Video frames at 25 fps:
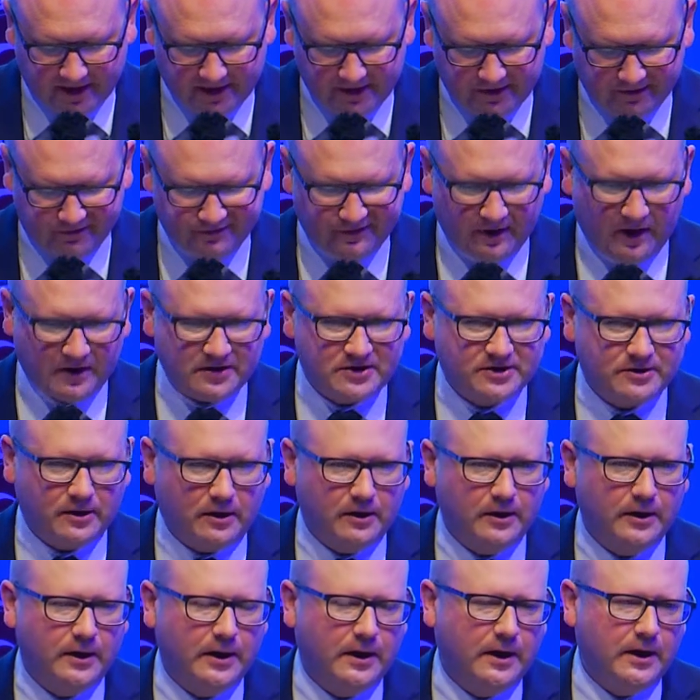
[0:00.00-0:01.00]
to foster,
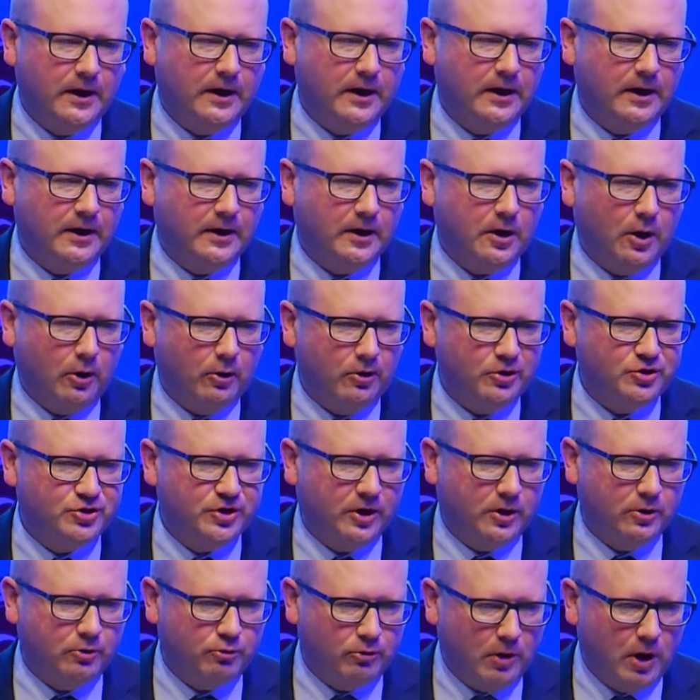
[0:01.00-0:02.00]
encourage
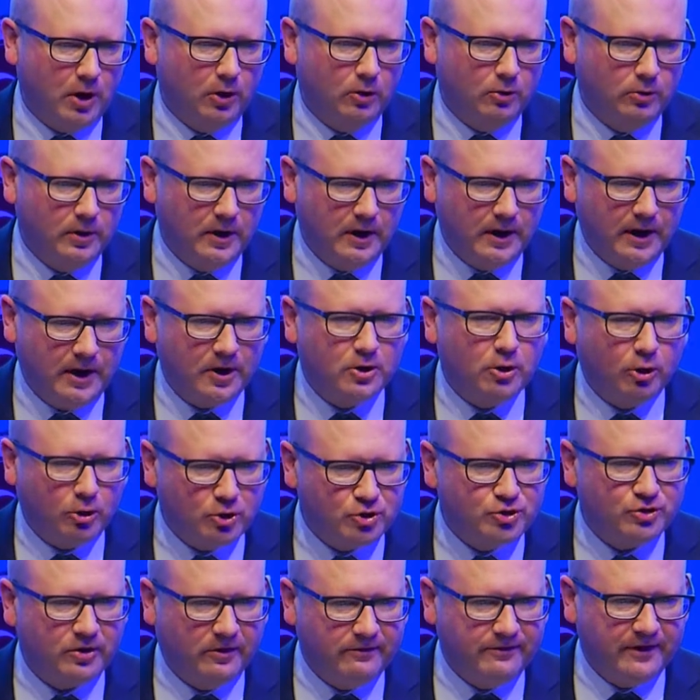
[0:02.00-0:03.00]
and grow a
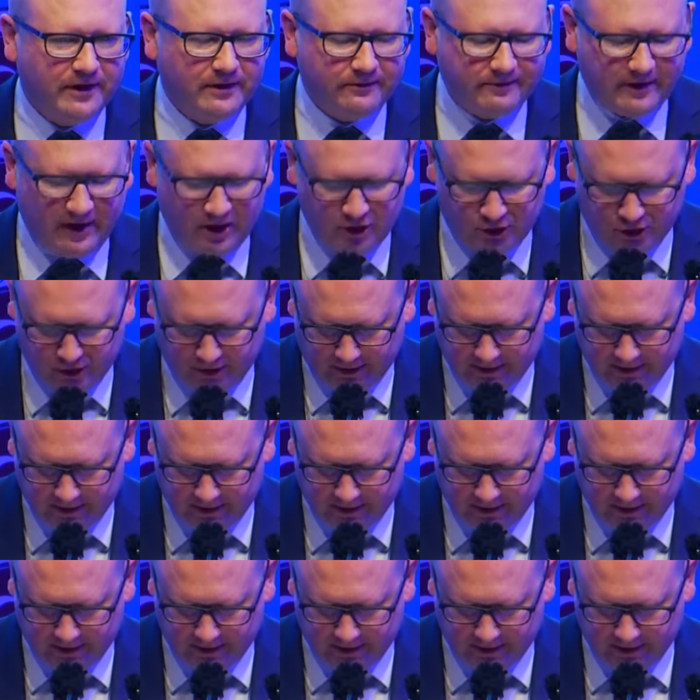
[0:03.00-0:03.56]
culture of innovation